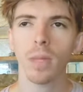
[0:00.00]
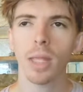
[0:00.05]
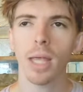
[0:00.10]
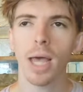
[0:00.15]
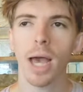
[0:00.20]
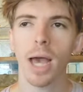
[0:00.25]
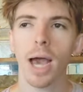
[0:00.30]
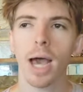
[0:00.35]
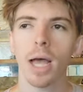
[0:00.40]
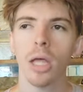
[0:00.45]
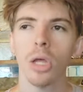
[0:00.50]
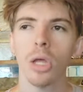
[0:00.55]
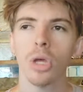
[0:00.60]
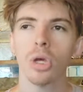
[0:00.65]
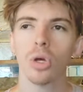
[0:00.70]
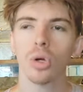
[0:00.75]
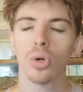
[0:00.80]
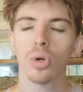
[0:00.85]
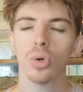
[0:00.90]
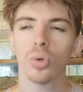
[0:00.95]
uh,
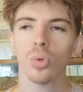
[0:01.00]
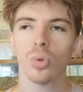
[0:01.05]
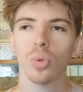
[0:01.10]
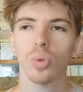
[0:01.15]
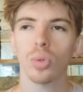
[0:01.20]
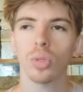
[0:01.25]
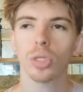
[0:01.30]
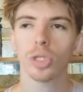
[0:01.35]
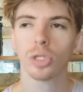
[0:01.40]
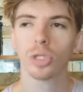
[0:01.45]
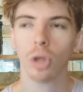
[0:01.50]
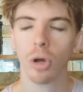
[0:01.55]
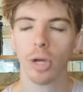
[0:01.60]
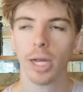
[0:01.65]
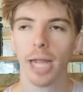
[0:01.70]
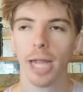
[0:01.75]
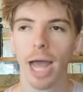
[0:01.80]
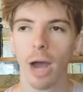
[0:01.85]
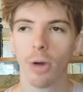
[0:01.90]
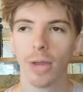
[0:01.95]
who
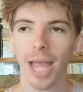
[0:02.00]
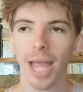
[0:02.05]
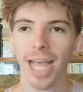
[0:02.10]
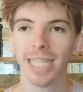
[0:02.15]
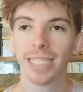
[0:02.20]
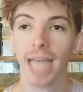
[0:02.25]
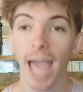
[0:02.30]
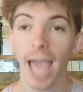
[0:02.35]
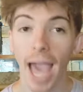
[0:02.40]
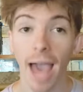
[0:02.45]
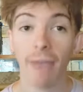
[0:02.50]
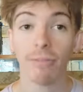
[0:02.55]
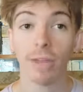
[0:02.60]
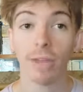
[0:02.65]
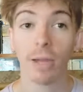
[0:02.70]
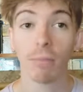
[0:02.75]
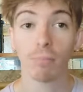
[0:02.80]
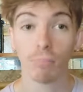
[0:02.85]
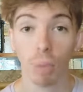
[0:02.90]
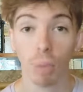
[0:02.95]
started out as
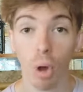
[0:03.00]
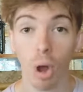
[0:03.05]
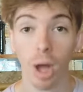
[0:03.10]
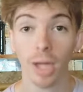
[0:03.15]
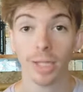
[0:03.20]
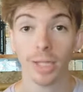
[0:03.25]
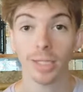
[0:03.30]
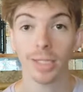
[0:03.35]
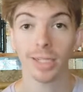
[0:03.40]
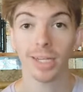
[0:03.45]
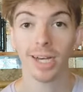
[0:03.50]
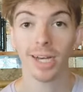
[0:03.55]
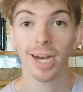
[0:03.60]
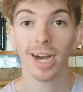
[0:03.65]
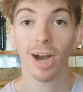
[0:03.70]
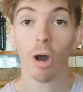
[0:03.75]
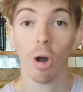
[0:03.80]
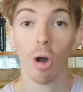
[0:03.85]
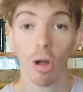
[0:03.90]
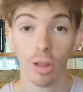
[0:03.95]
having bought uh,
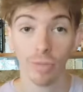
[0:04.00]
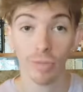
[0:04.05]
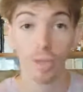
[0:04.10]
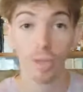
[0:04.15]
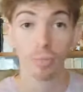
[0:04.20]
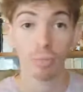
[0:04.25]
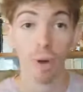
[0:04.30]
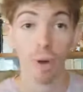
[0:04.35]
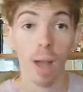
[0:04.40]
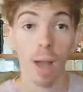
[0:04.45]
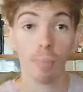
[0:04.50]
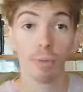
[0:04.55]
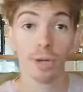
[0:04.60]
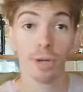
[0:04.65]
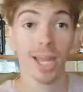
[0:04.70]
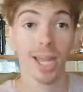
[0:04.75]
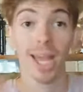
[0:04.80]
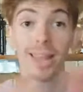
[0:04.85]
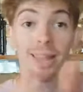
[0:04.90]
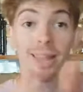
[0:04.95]
all of the
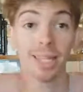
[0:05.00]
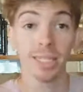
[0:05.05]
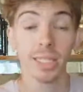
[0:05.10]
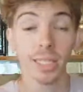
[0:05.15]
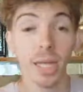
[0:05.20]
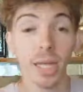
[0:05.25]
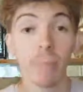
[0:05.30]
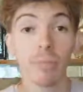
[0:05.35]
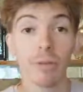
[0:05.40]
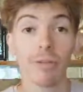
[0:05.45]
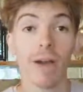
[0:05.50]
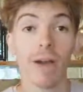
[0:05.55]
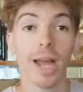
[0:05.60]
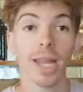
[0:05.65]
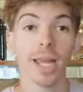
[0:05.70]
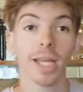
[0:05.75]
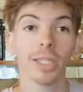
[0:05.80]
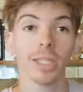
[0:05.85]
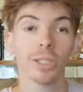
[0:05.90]
property and then subdividing it.